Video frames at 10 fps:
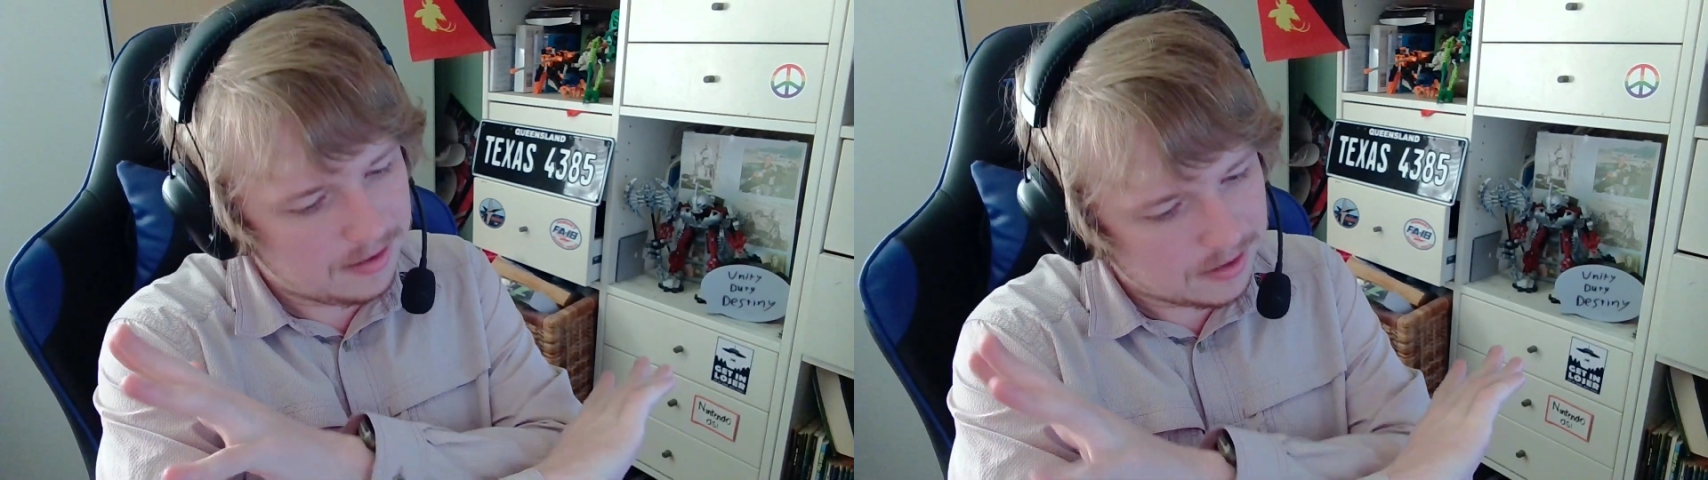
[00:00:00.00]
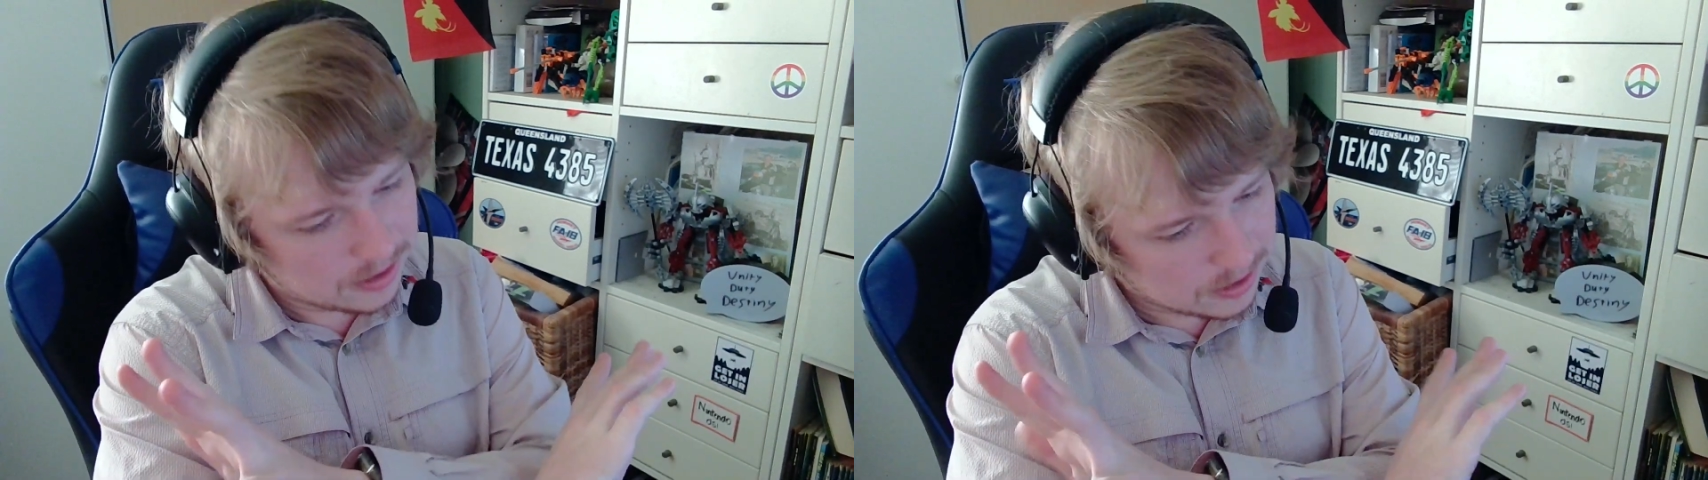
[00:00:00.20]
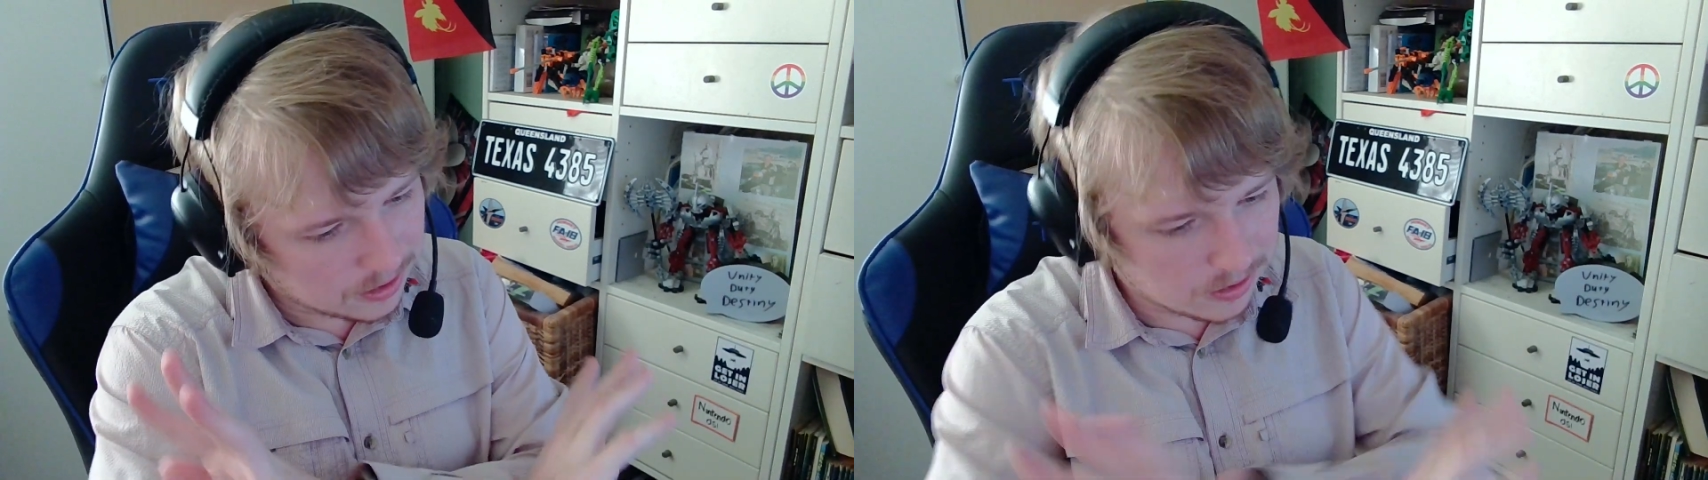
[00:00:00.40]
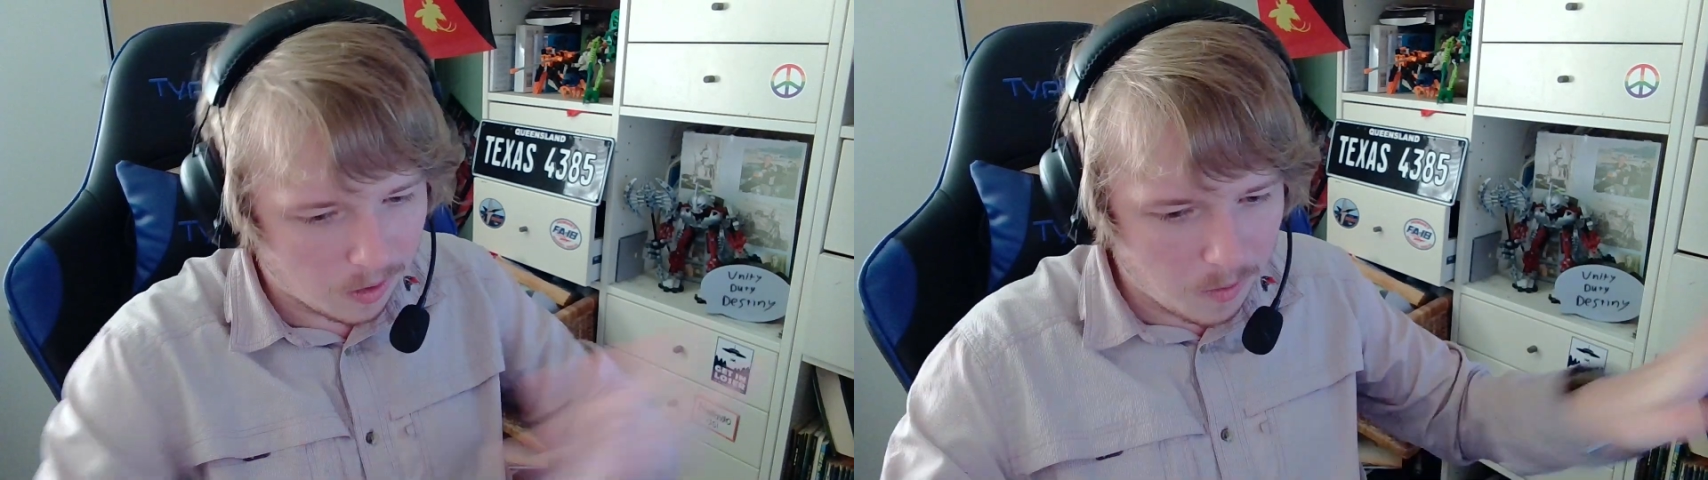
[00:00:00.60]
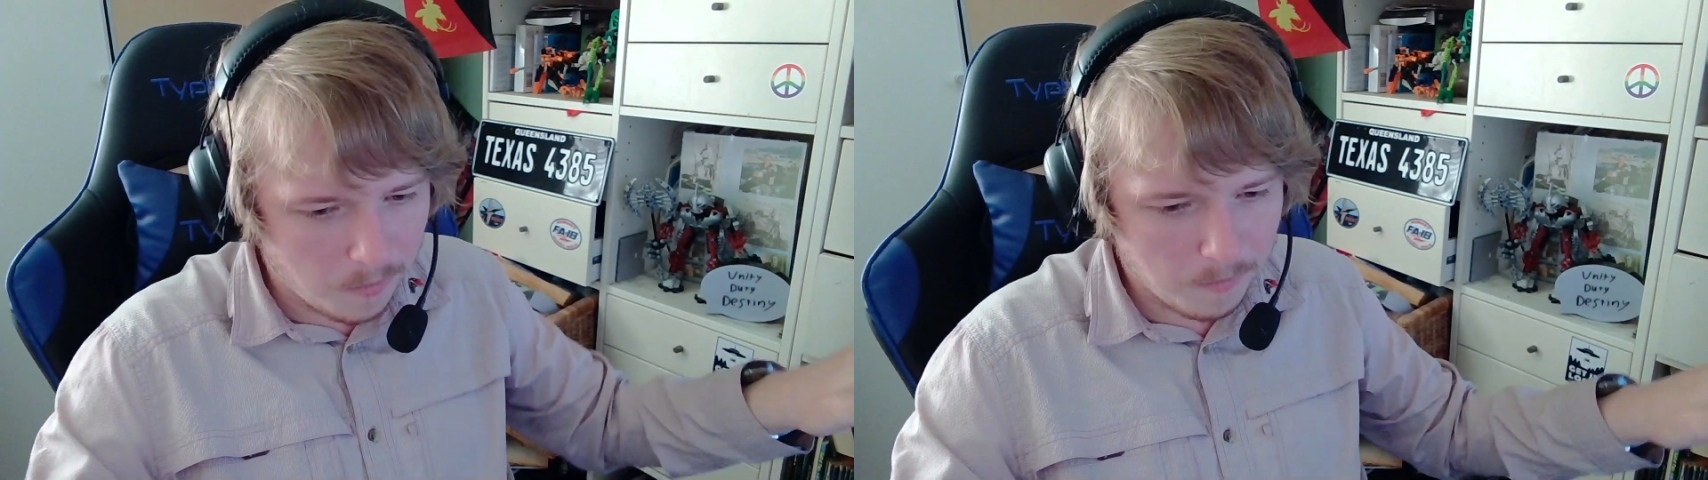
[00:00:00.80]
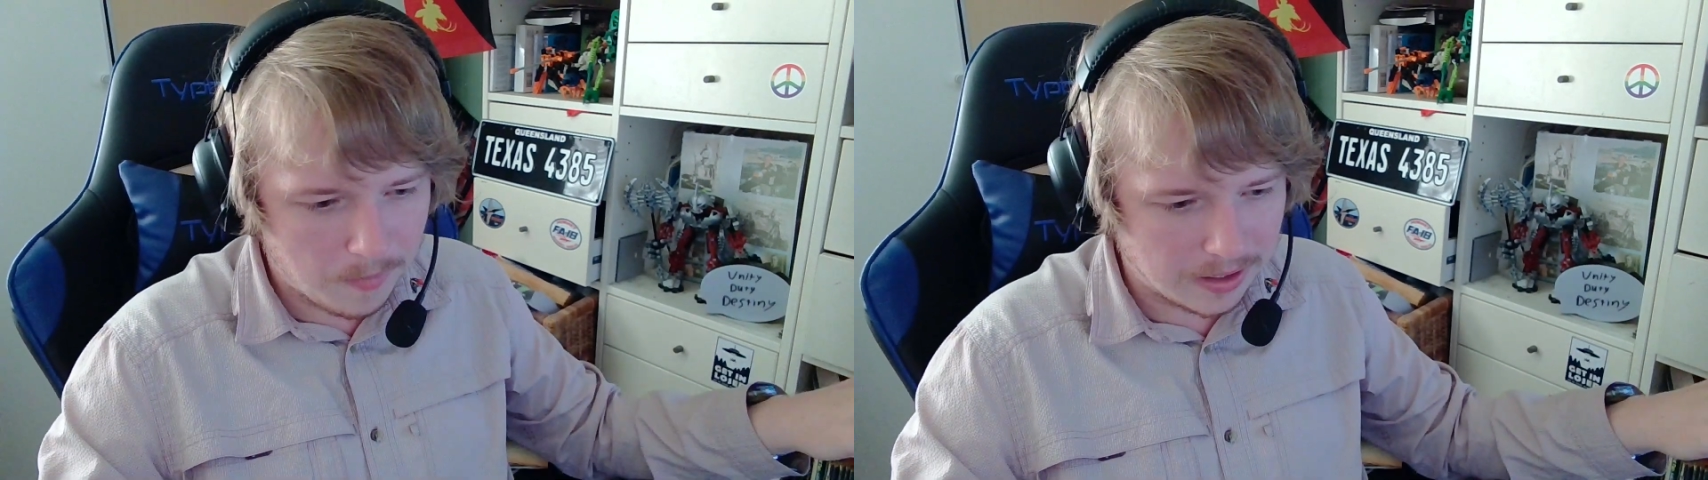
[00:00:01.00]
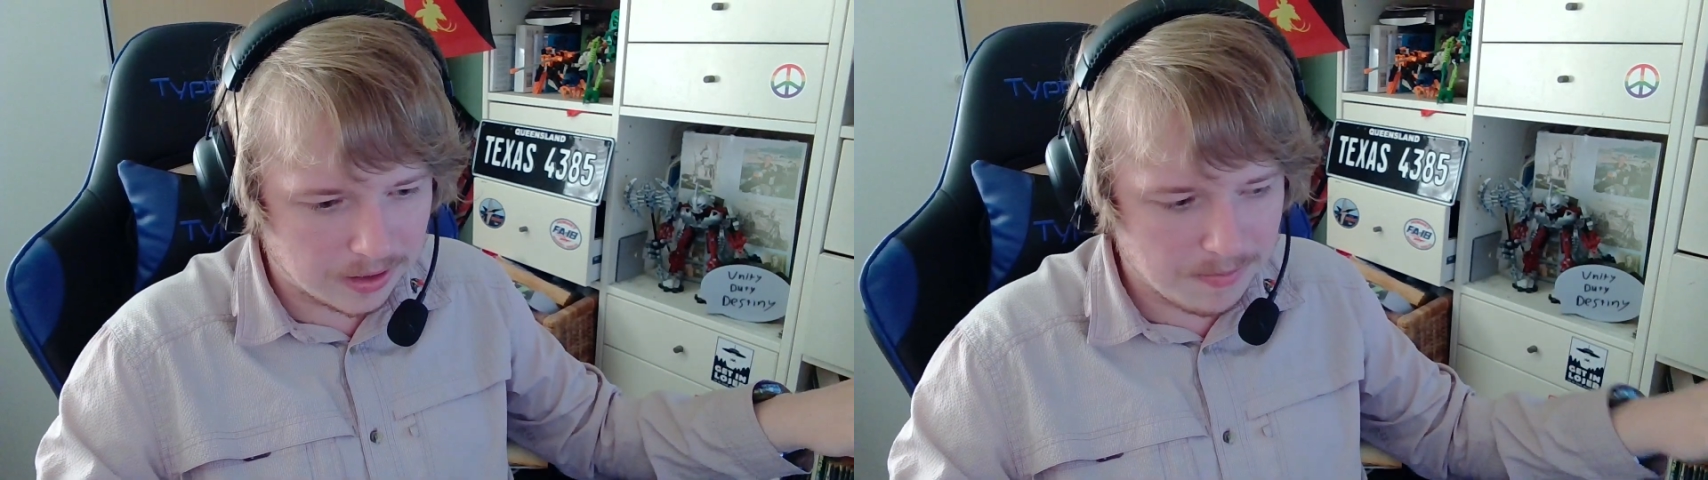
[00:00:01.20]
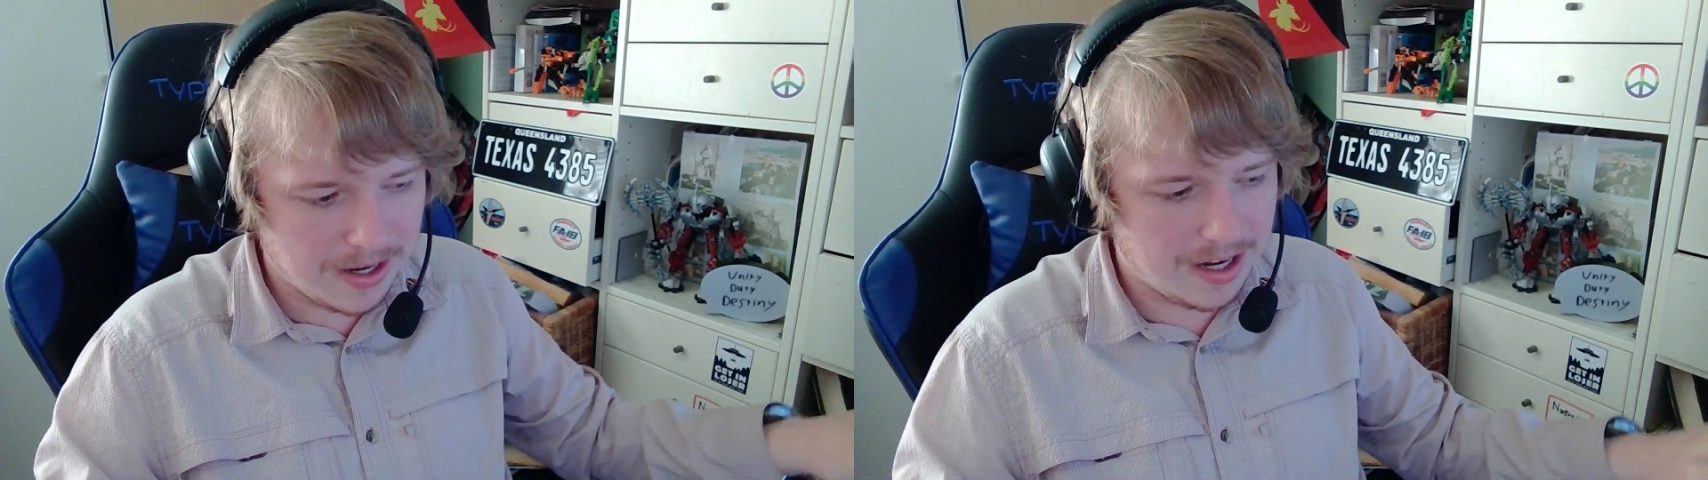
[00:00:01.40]
so much
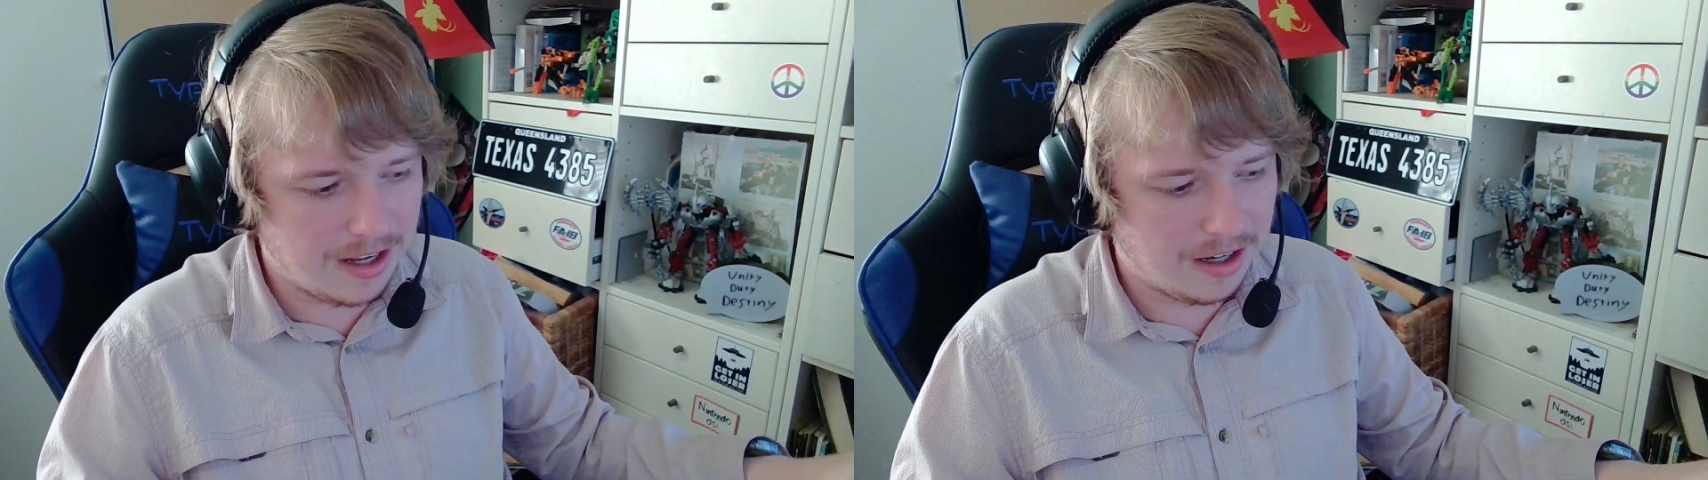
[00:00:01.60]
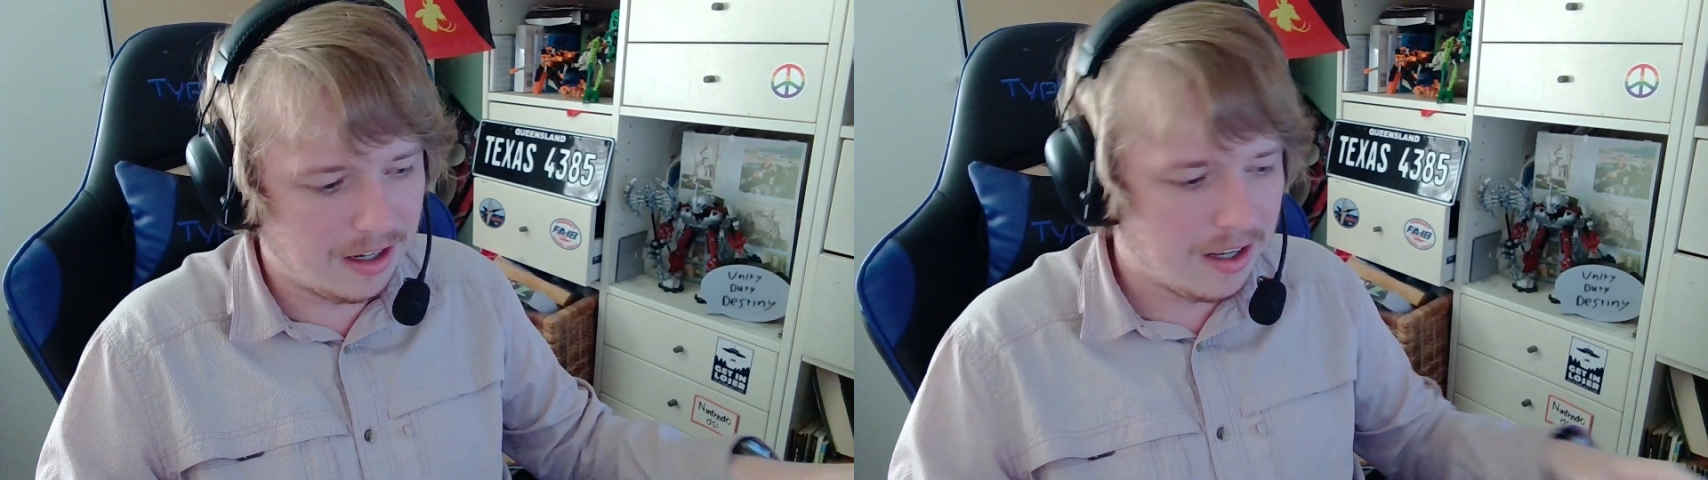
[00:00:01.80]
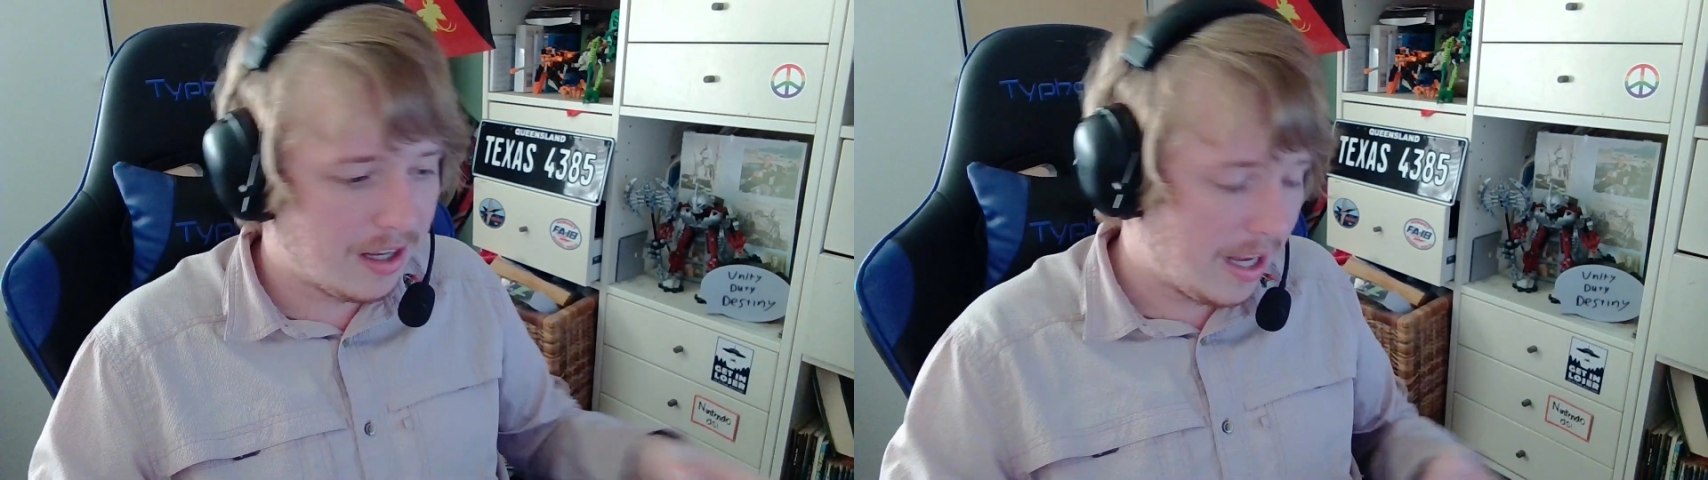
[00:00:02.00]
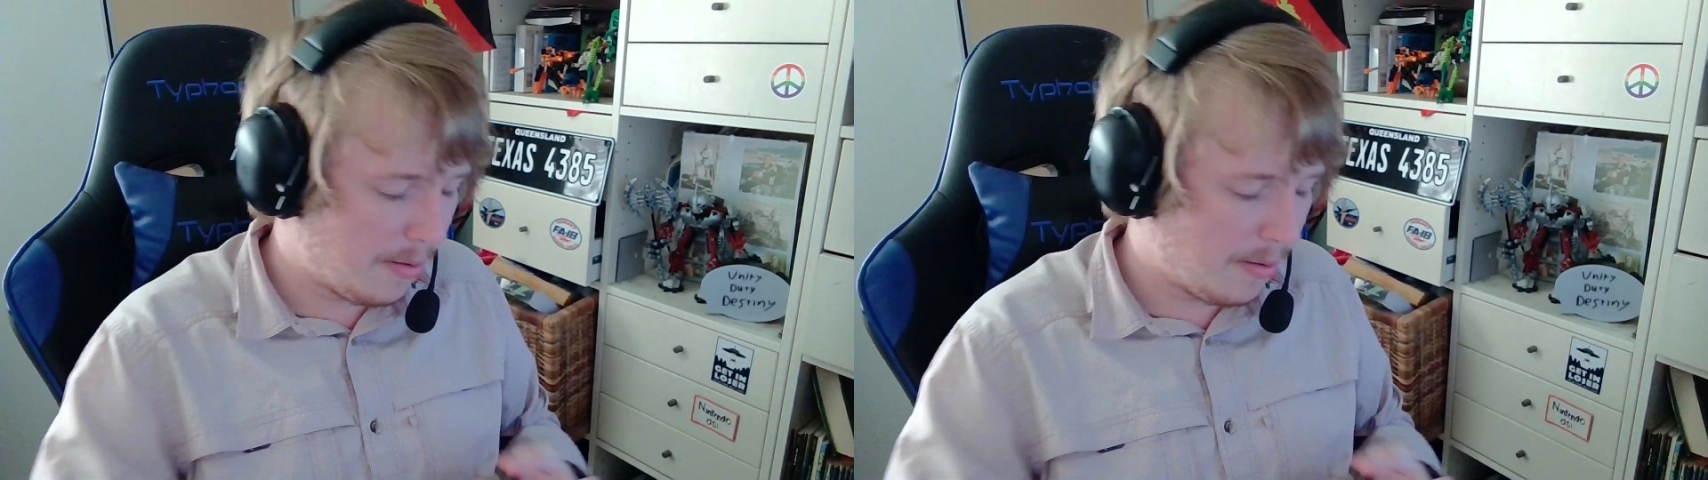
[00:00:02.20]
media. It